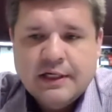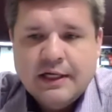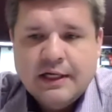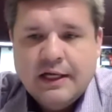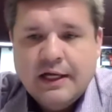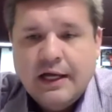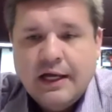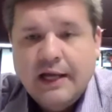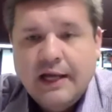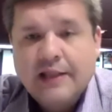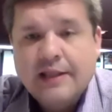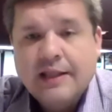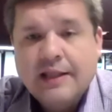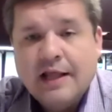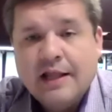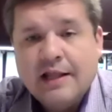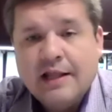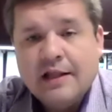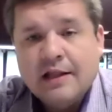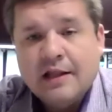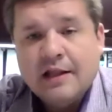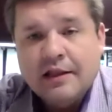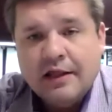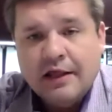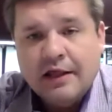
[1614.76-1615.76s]
And
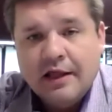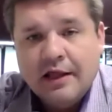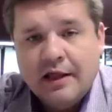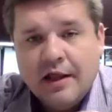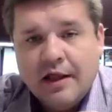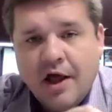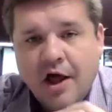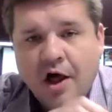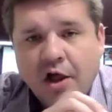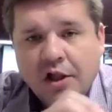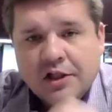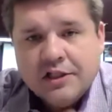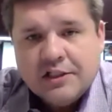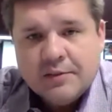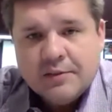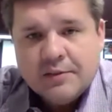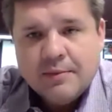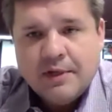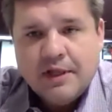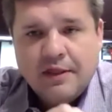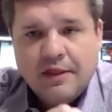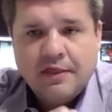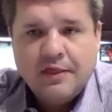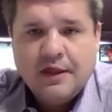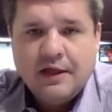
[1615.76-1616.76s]
then the
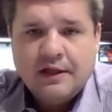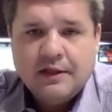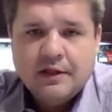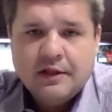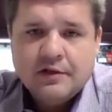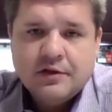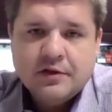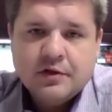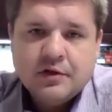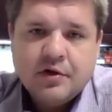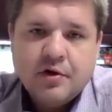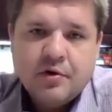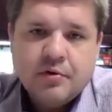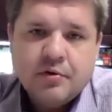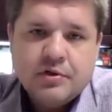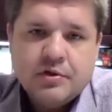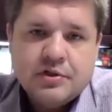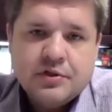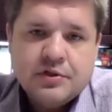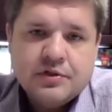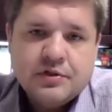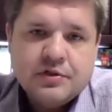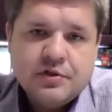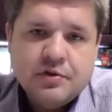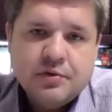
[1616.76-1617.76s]
ultimate thing that the
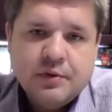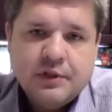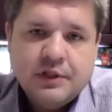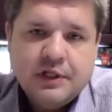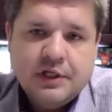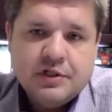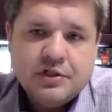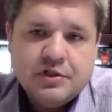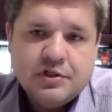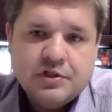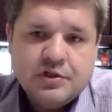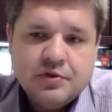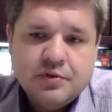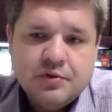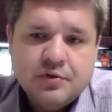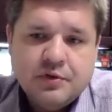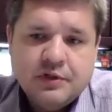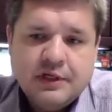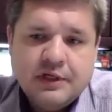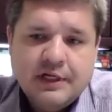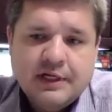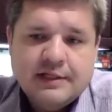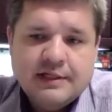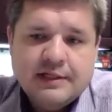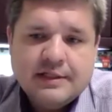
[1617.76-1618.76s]
coaches do with each
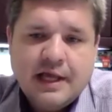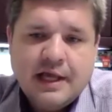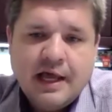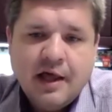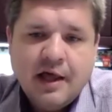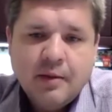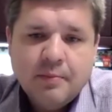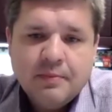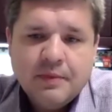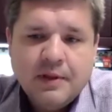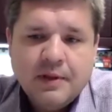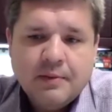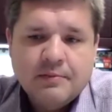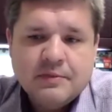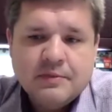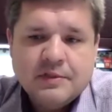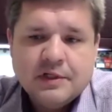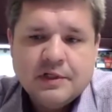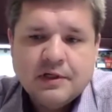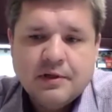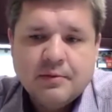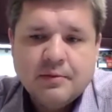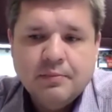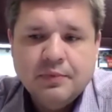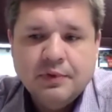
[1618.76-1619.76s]
student is help them to
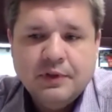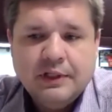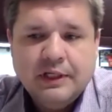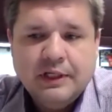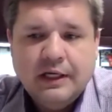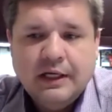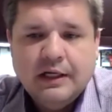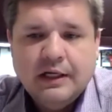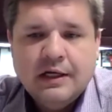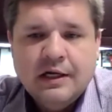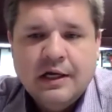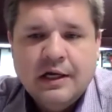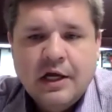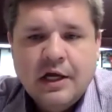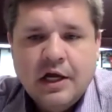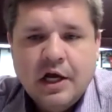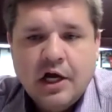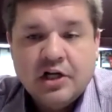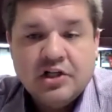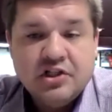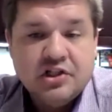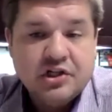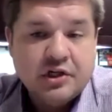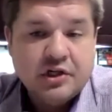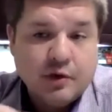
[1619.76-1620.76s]
complete
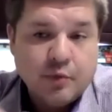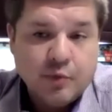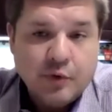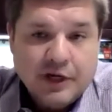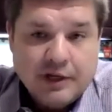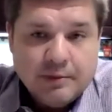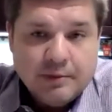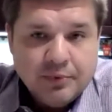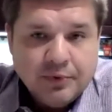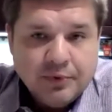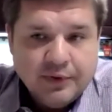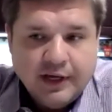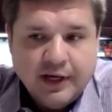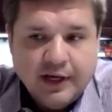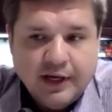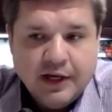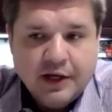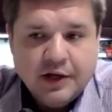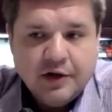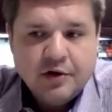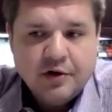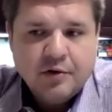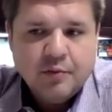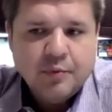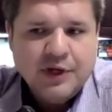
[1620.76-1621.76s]
a degree plan,
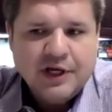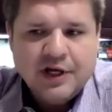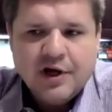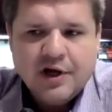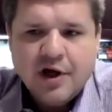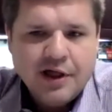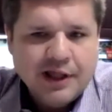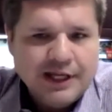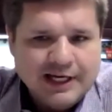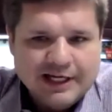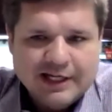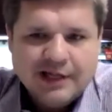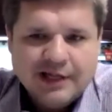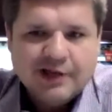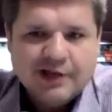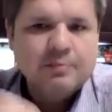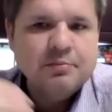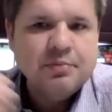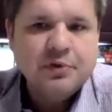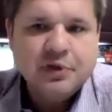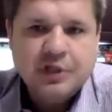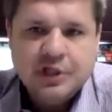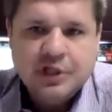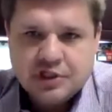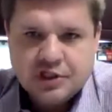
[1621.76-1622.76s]
or we call it a
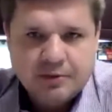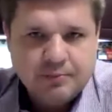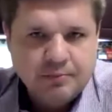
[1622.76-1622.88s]
completion